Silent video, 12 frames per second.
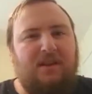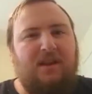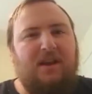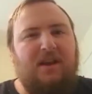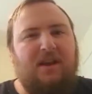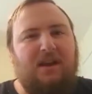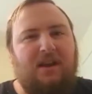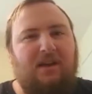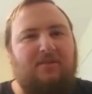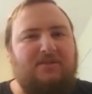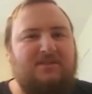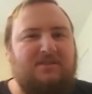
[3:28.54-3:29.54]
Yeah, okay. I
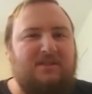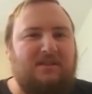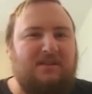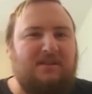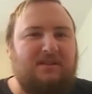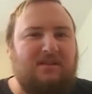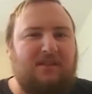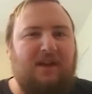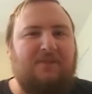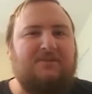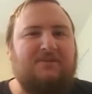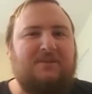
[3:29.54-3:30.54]
was,
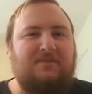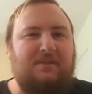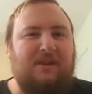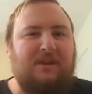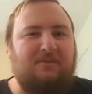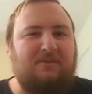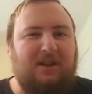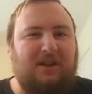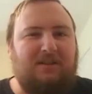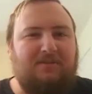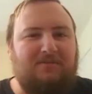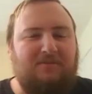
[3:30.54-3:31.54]
that was the band when
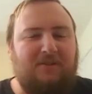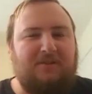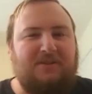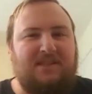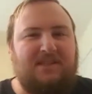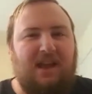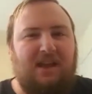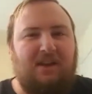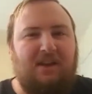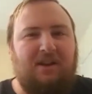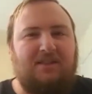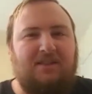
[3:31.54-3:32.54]
I first sang
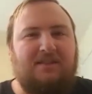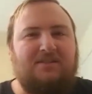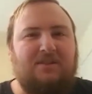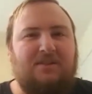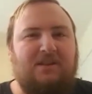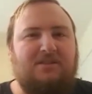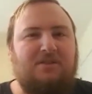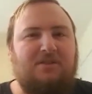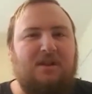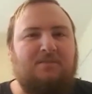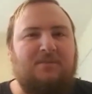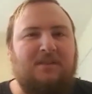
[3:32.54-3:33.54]
or anything. So I
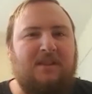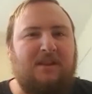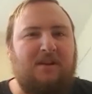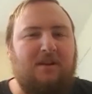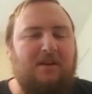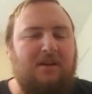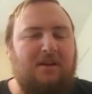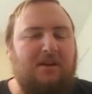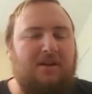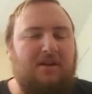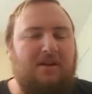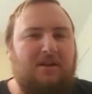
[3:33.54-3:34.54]
drummed, and then
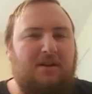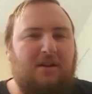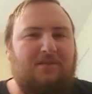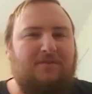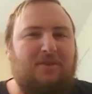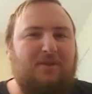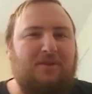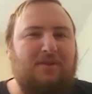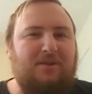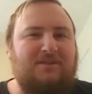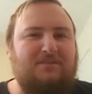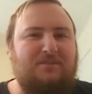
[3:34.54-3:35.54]
our
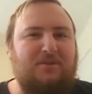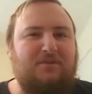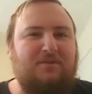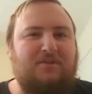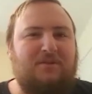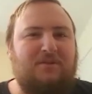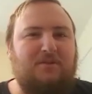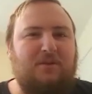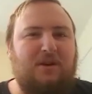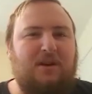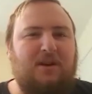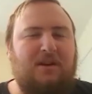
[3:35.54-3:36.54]
vocalist moved
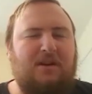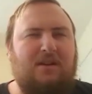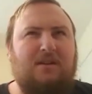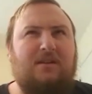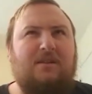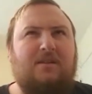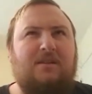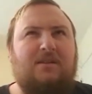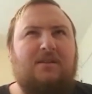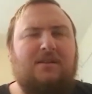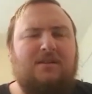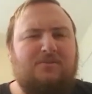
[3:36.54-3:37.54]
to,
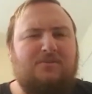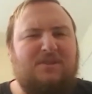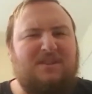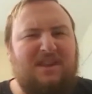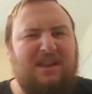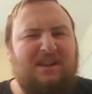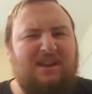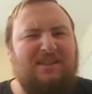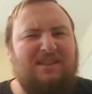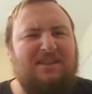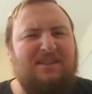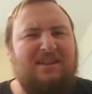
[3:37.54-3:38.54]
Louisiana,
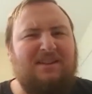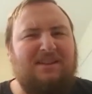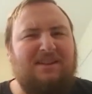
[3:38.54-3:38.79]
I think.